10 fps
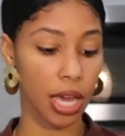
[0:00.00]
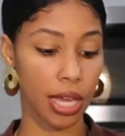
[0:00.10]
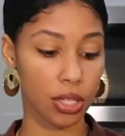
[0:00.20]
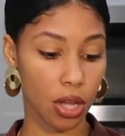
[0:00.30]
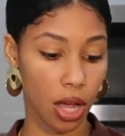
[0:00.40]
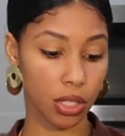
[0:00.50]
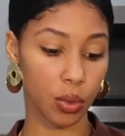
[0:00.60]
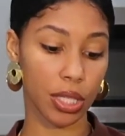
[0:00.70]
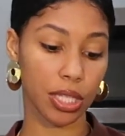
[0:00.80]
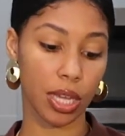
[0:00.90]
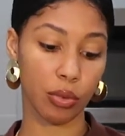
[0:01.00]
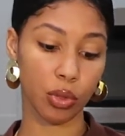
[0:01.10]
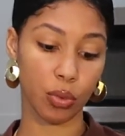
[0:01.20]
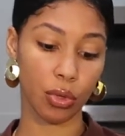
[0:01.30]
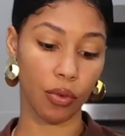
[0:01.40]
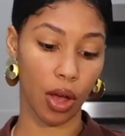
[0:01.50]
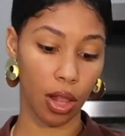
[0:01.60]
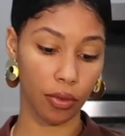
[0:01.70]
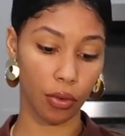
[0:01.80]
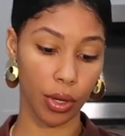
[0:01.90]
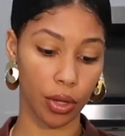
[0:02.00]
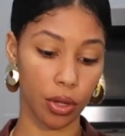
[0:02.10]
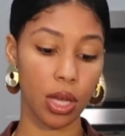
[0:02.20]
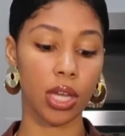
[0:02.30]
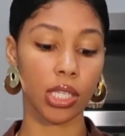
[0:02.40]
and toss with a tablespoon of olive oil.